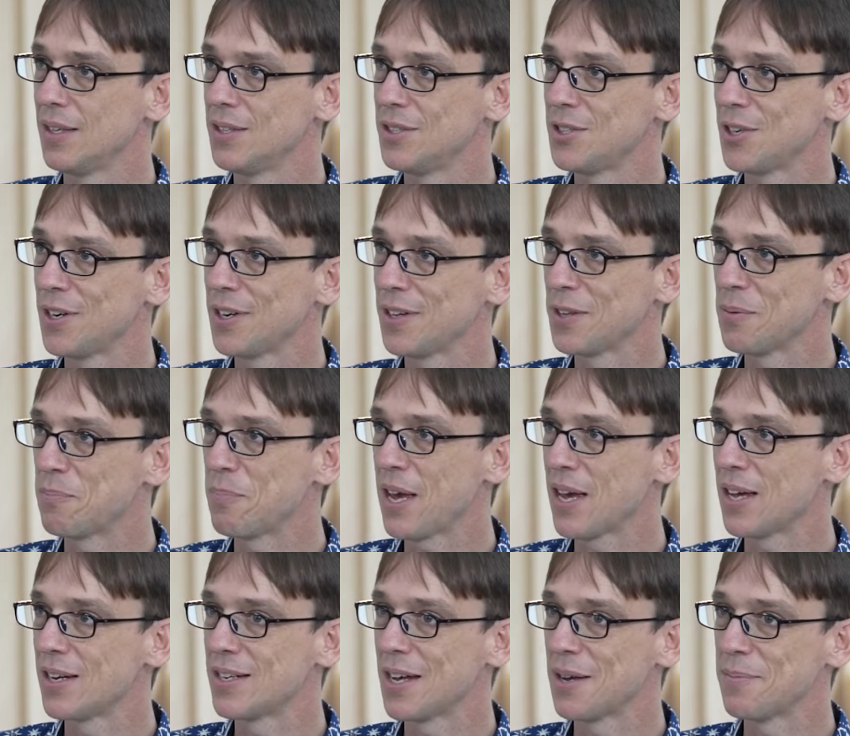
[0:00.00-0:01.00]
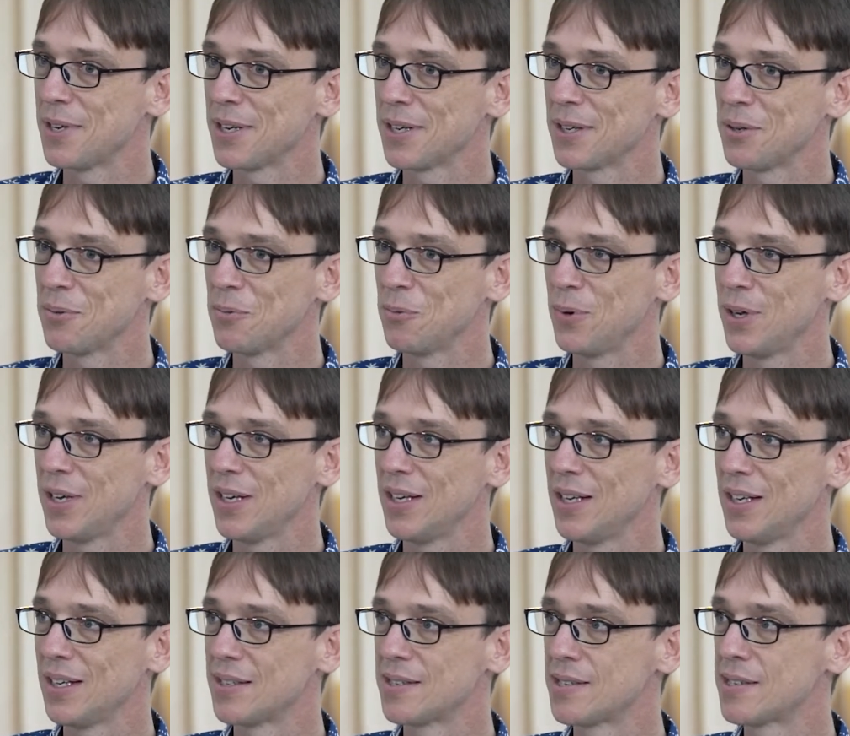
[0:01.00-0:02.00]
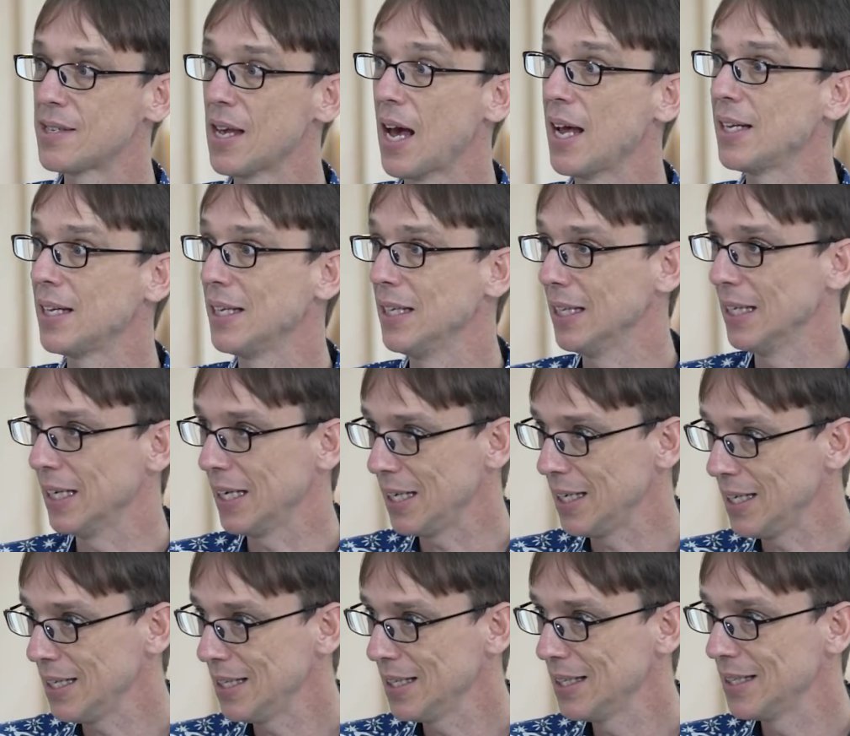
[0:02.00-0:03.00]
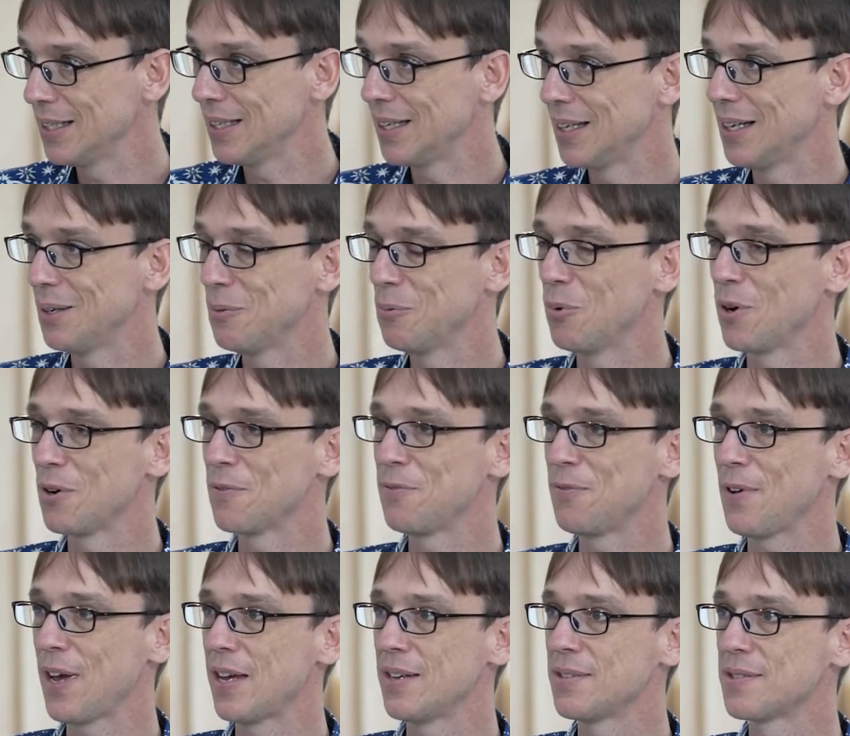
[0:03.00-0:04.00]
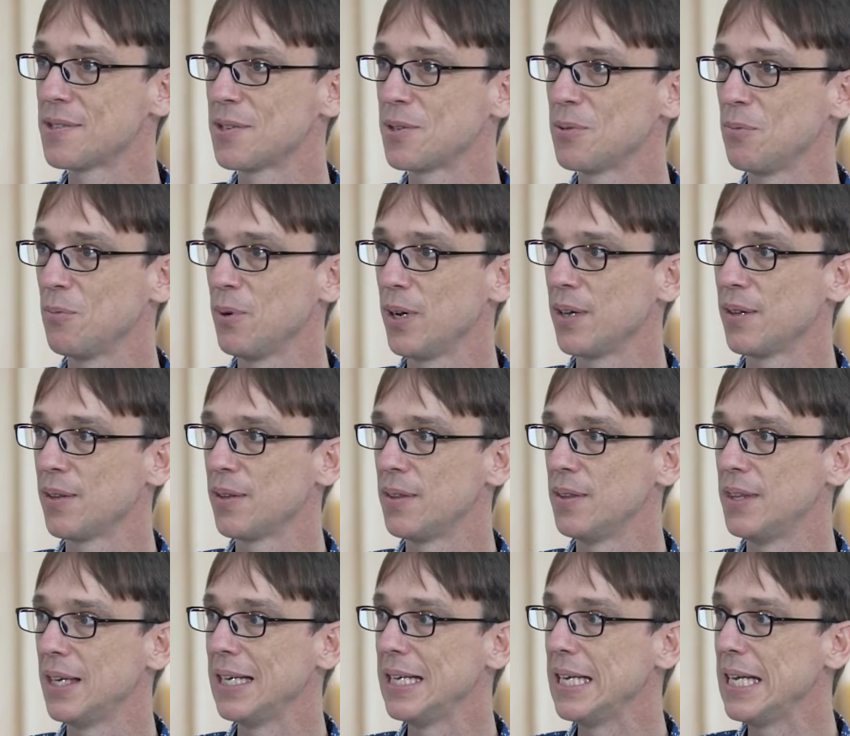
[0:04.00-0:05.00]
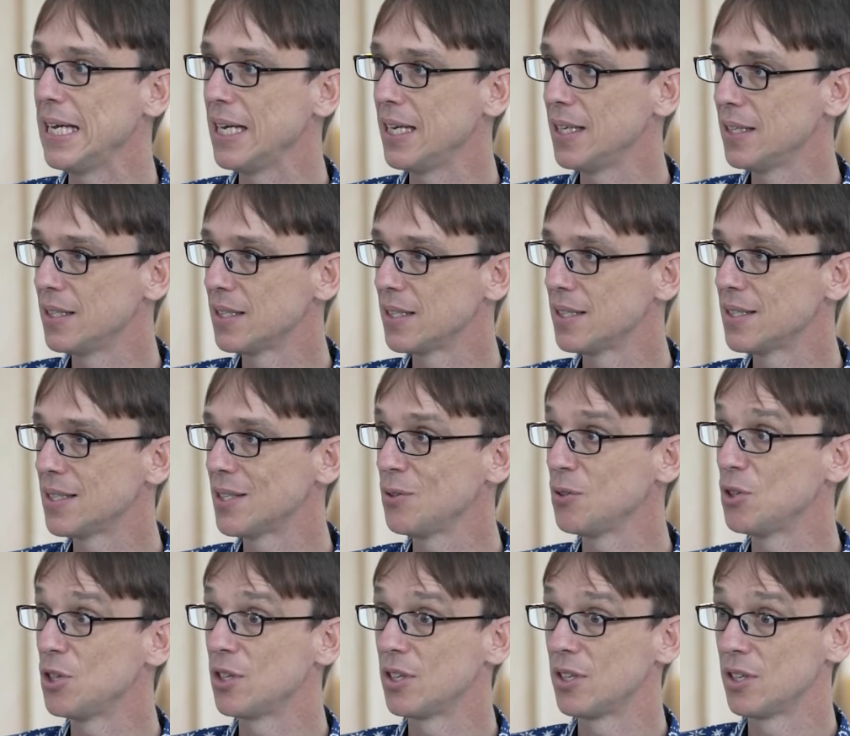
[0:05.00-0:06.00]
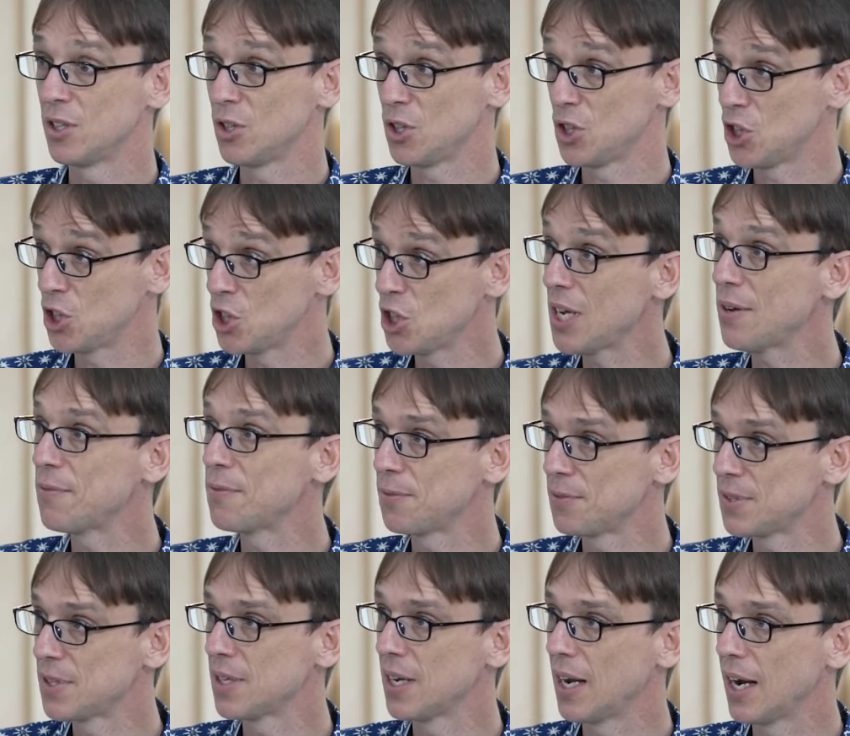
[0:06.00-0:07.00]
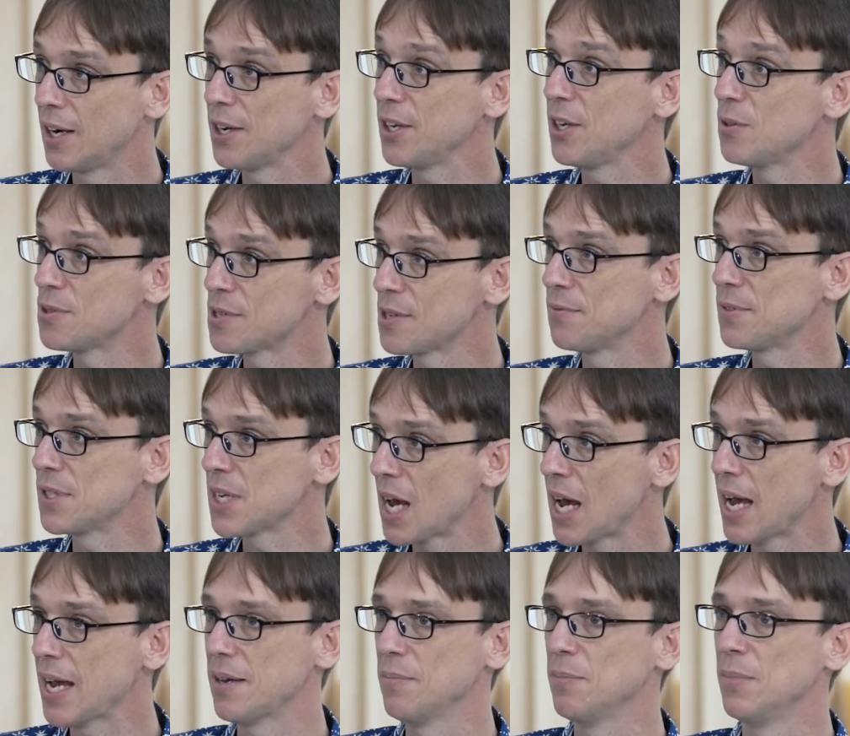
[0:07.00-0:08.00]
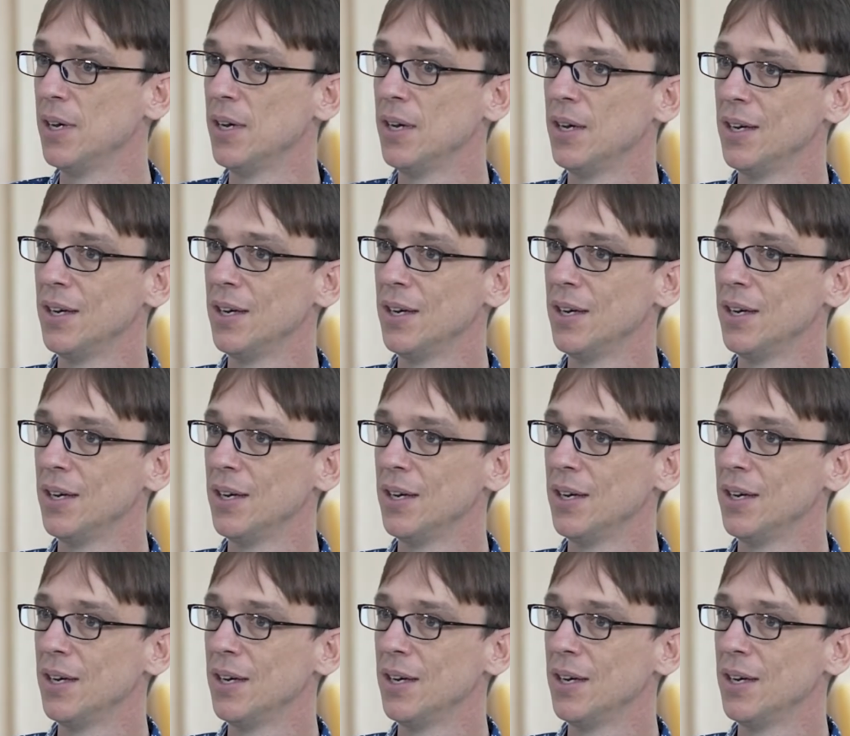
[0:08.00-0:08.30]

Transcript: During the pandemic, we suddenly were faced with the need to to shift our use of time.